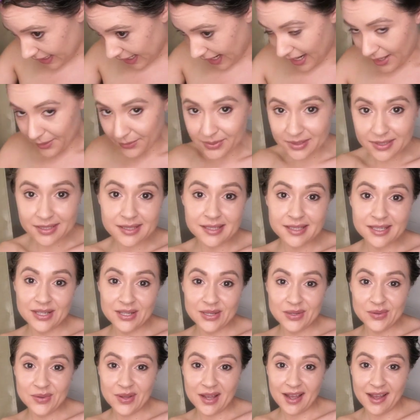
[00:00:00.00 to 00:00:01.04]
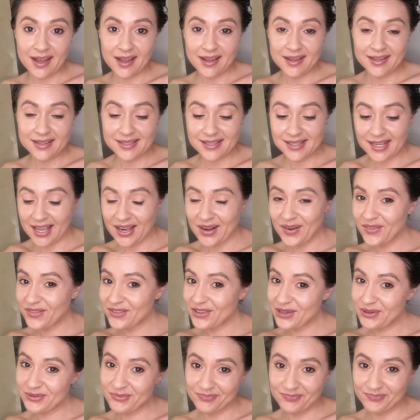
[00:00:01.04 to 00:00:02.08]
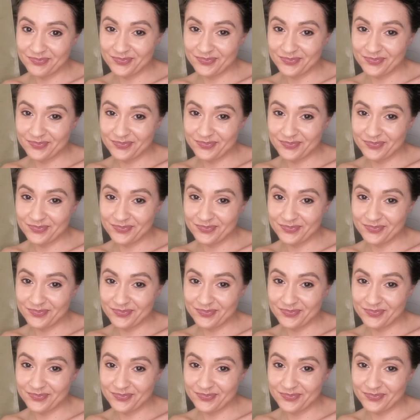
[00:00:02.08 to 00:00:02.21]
I will see you guys in a few.